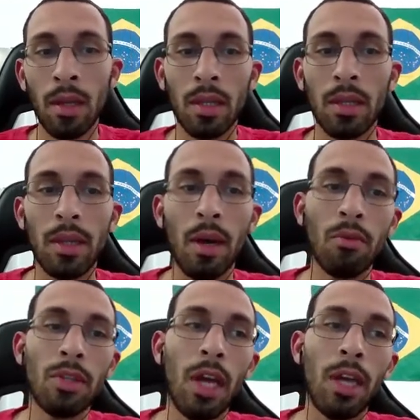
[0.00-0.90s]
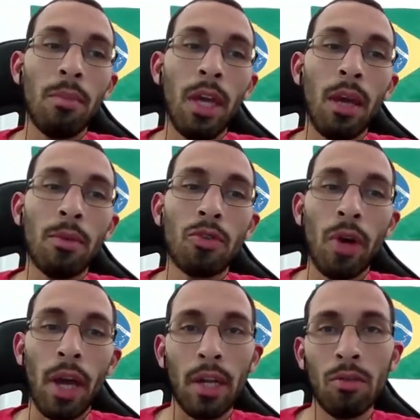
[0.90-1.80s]
that would then be able to
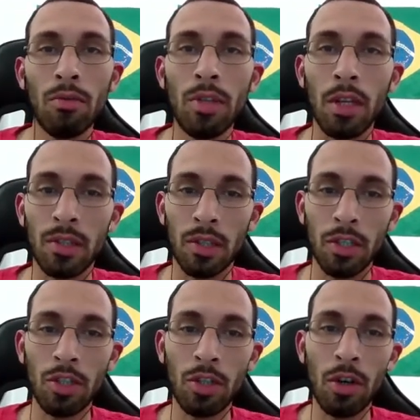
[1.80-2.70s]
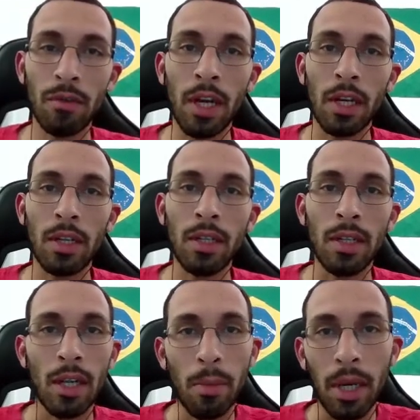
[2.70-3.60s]
handle the insertion of data in the
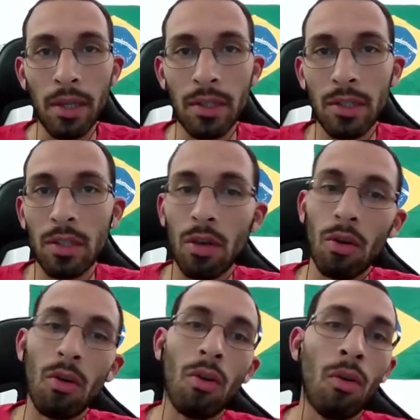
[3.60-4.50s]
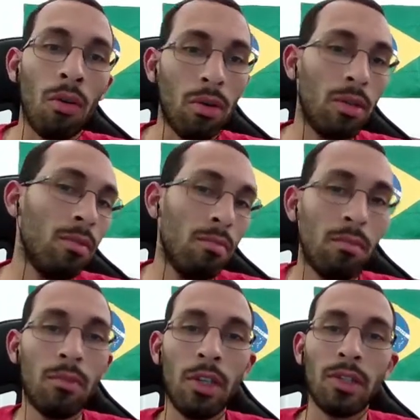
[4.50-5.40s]
database or
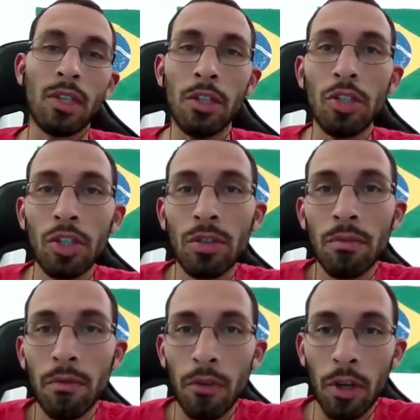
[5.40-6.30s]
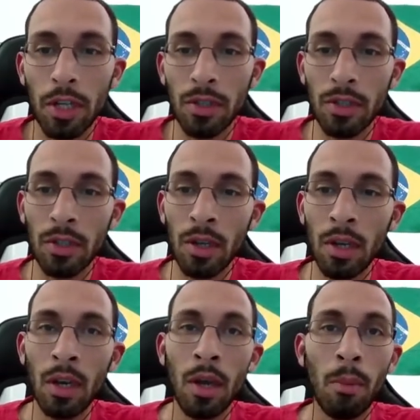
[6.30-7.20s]
the search from it
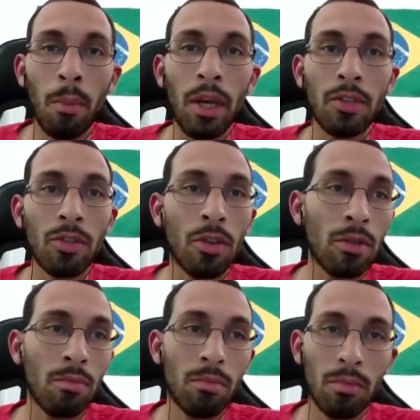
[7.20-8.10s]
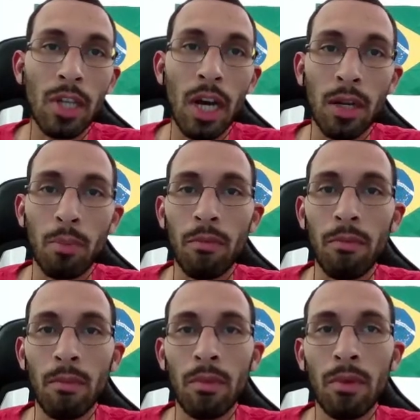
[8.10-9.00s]
based on data
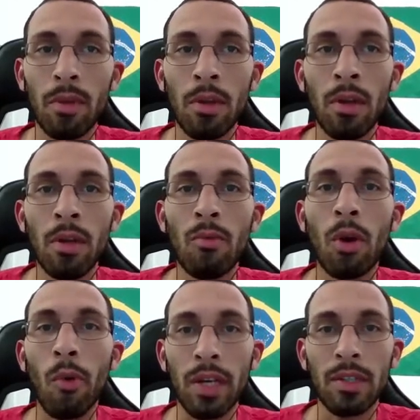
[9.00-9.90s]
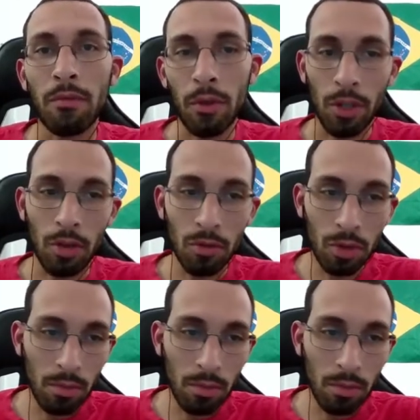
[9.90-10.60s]
requested from the user.